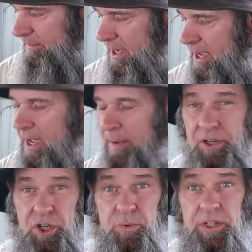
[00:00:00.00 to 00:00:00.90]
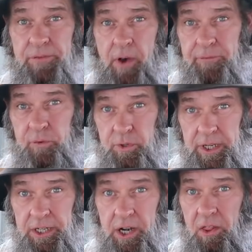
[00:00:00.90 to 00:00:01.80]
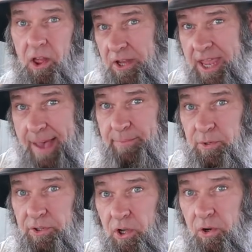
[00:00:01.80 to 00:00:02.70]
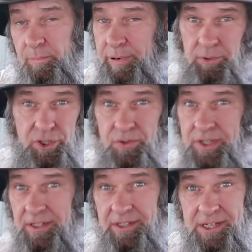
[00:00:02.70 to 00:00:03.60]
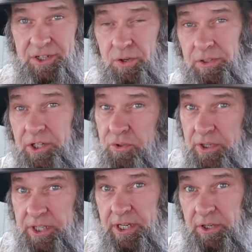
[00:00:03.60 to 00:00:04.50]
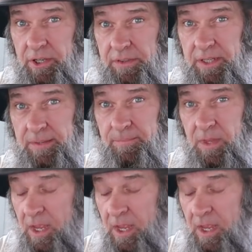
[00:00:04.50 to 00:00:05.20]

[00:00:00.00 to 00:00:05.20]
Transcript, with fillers: them. Because we live off-grid in our log cabin with no public utilities, no electricity or anything.